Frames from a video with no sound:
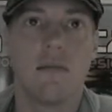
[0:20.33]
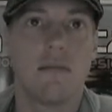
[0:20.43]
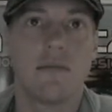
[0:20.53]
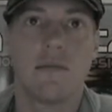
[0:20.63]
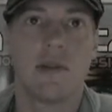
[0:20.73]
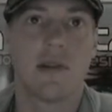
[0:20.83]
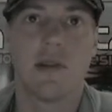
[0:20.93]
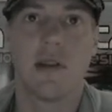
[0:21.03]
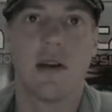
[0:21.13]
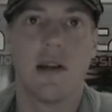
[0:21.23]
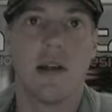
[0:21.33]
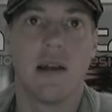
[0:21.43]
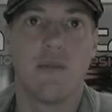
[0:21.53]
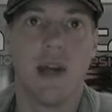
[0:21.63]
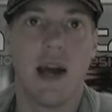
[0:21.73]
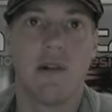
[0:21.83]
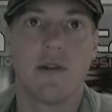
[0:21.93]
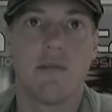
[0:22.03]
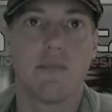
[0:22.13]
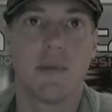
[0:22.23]
just a little
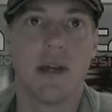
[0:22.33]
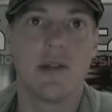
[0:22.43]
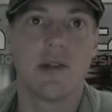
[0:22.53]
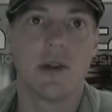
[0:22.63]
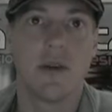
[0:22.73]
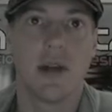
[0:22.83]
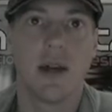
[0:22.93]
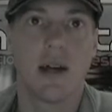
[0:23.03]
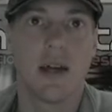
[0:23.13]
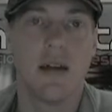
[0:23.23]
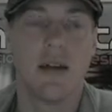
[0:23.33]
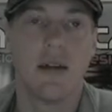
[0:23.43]
narrative piece showing a